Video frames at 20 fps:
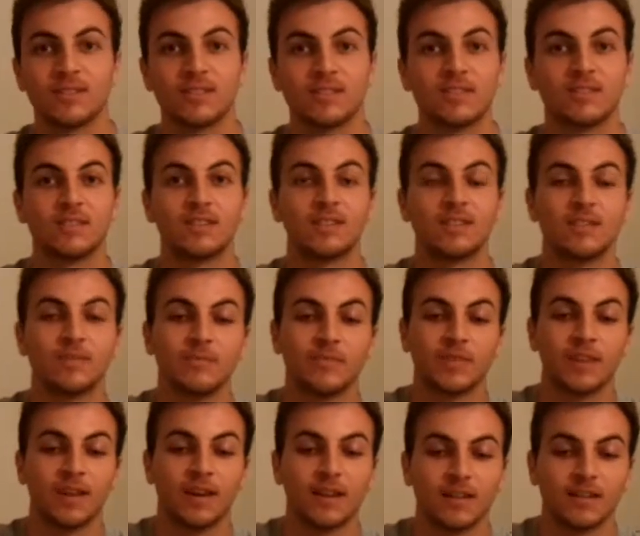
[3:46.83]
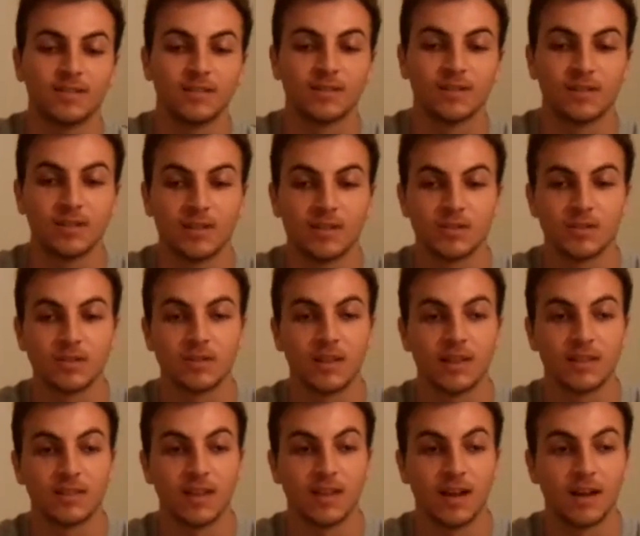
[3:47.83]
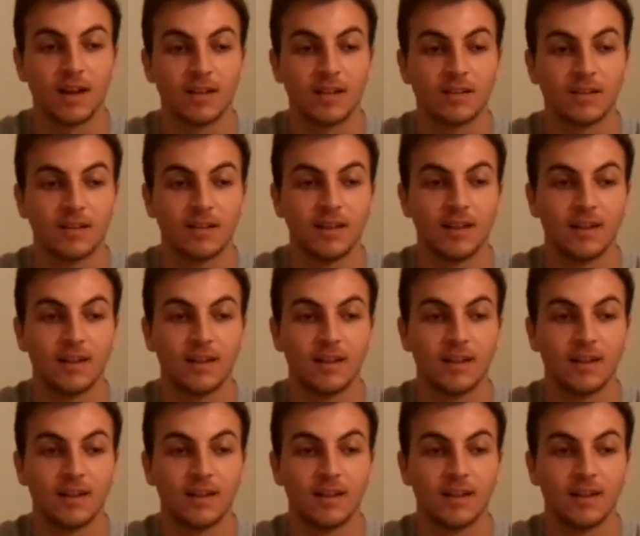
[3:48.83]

because getting into a collision like that,